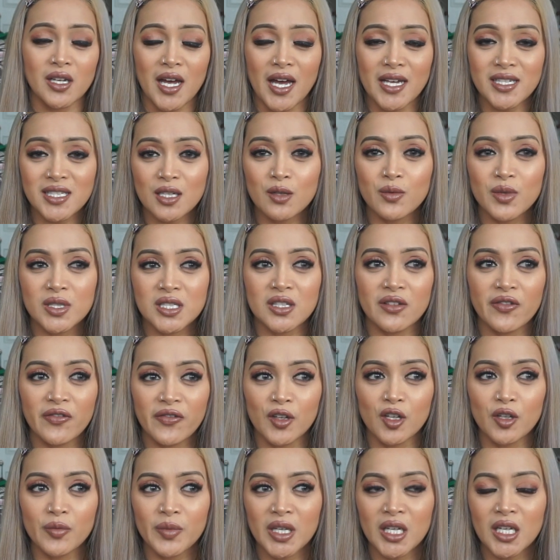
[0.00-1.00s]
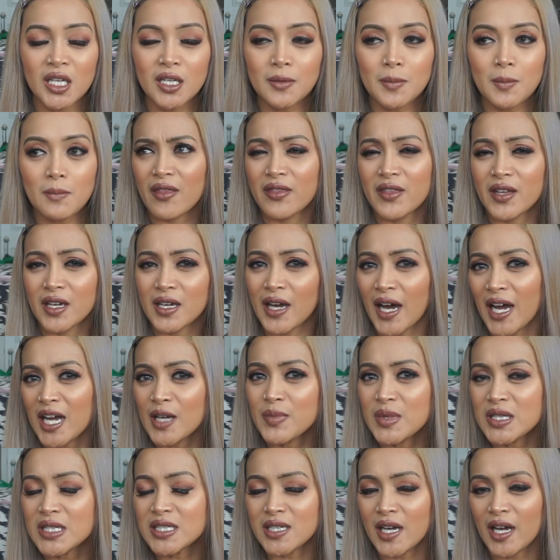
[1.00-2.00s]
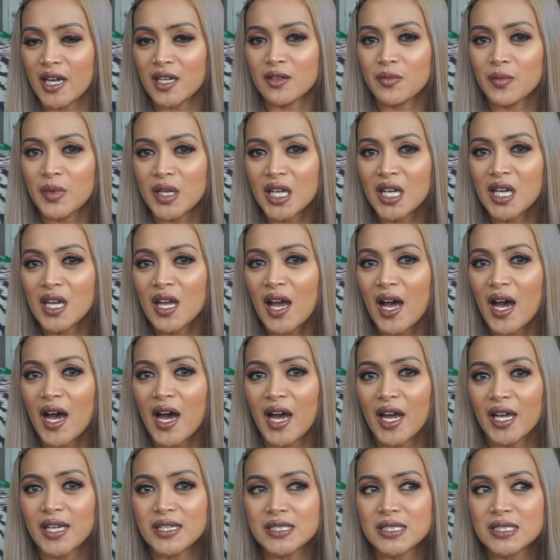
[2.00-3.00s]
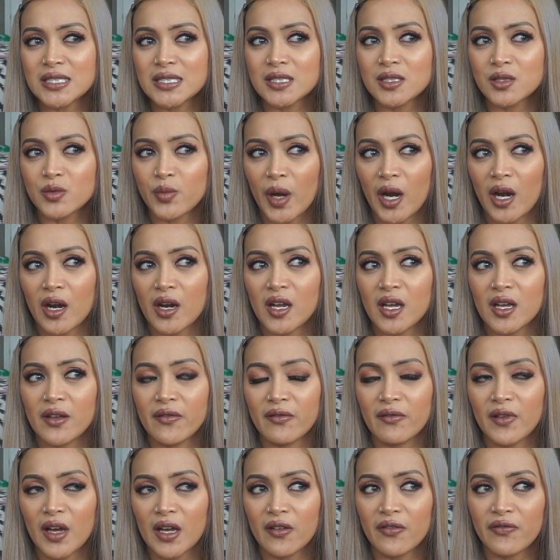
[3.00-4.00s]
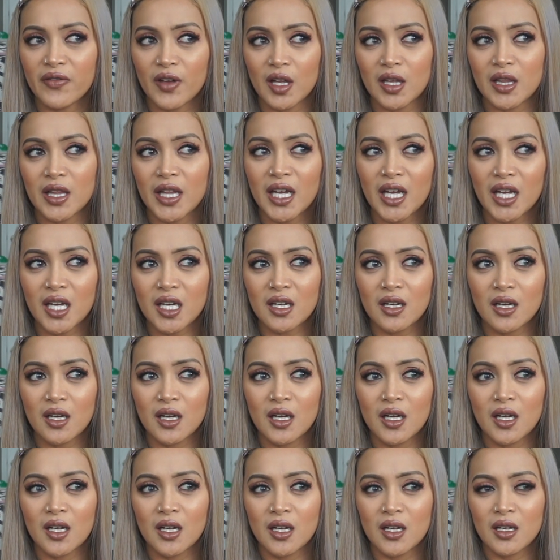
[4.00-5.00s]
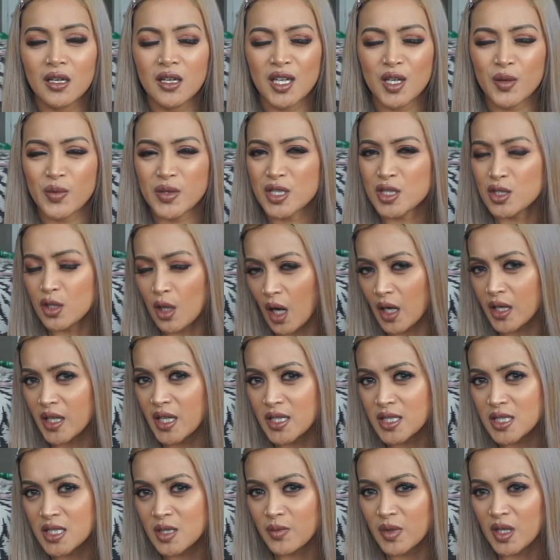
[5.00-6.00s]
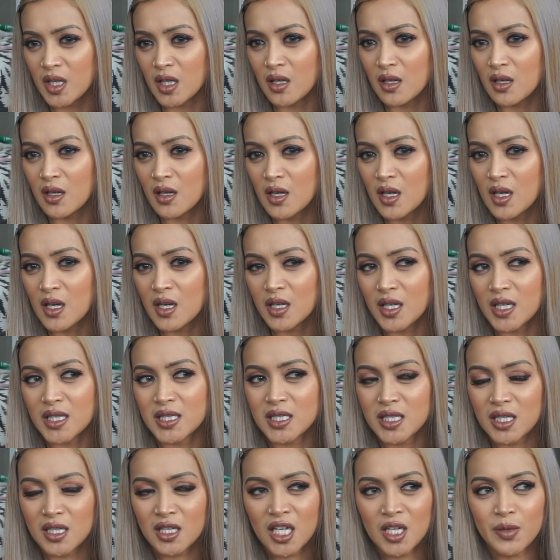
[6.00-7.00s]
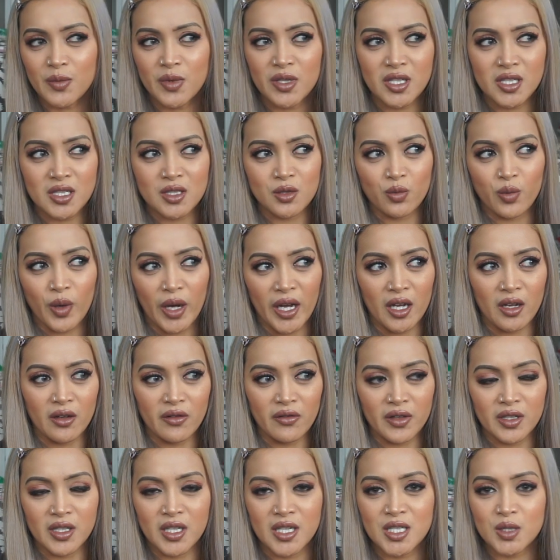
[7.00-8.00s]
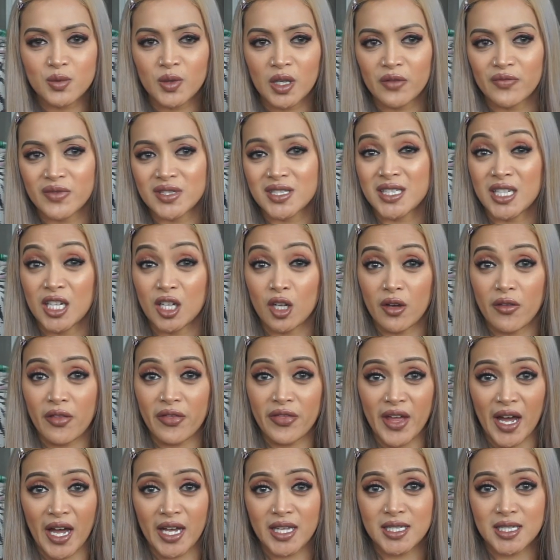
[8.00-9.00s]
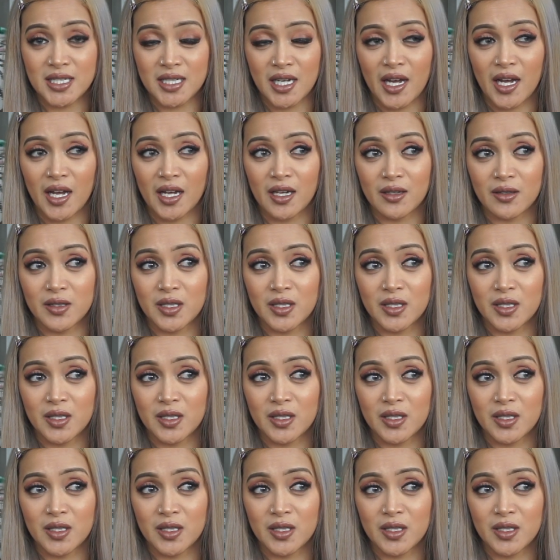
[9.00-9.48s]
As I was filming, the guy beside me, I swear I felt like he was talking to me because he came with his wife, and his wife was sitting on that side.